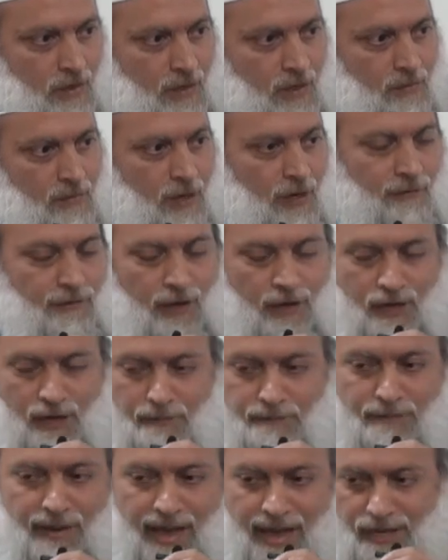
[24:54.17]
But if I
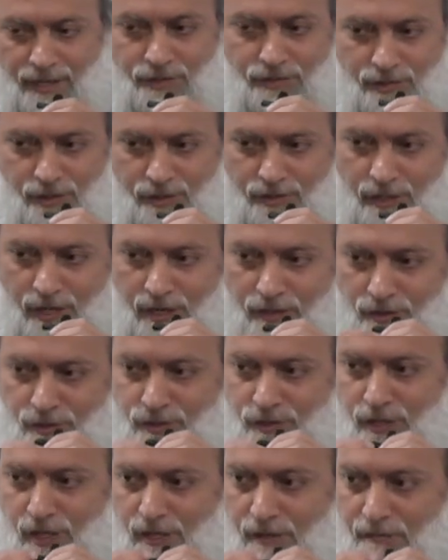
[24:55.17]
come back to this other
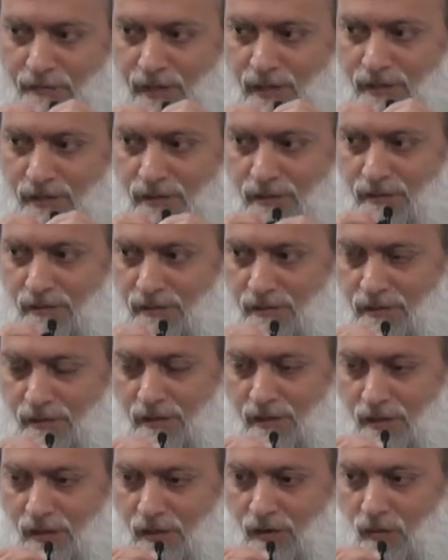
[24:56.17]
statement,
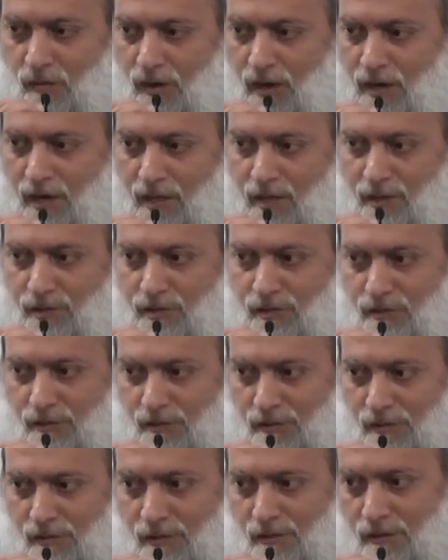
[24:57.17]
one is,
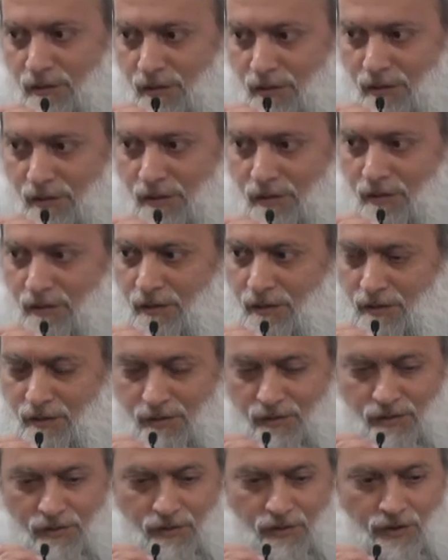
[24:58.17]

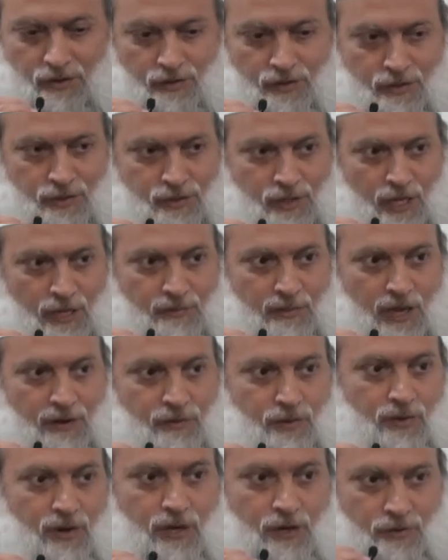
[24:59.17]
the statement,
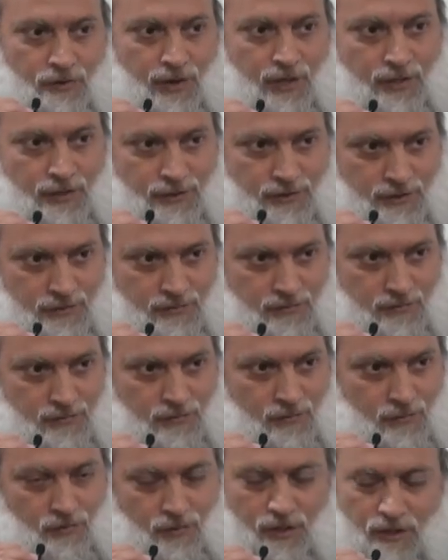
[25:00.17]
everyone agrees,
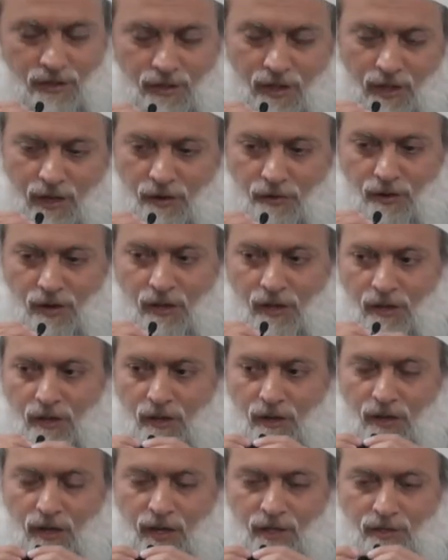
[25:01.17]
whether they
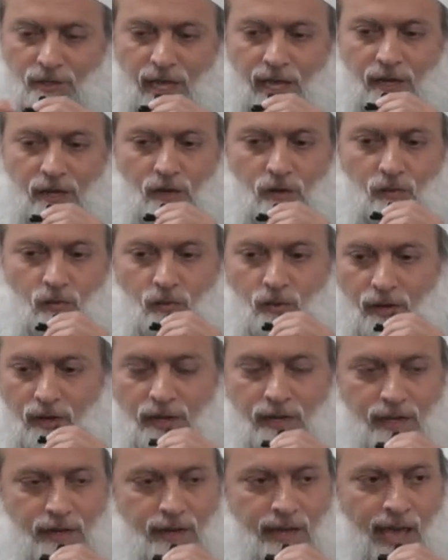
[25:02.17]
agree exactly
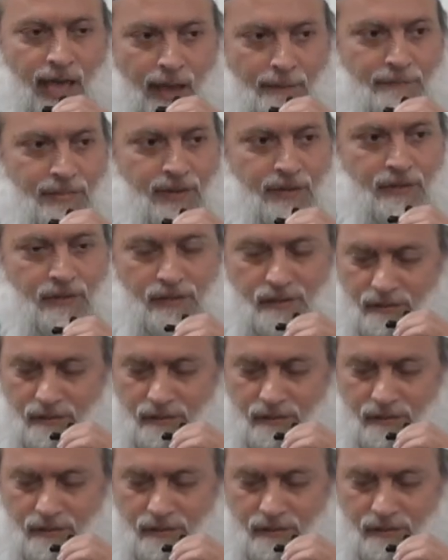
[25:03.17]
when it happened